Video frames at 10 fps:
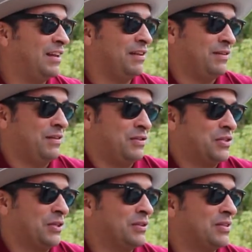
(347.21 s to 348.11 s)
And
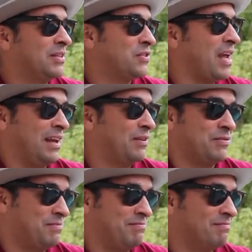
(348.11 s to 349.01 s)
still to this
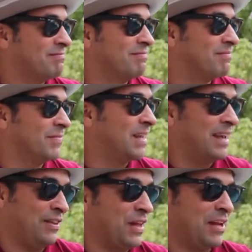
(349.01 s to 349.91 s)
day,
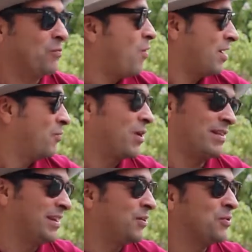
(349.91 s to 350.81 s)
they can
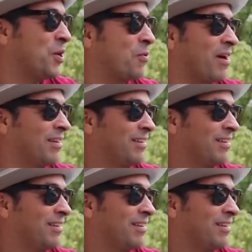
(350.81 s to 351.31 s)
walk on water. They can do no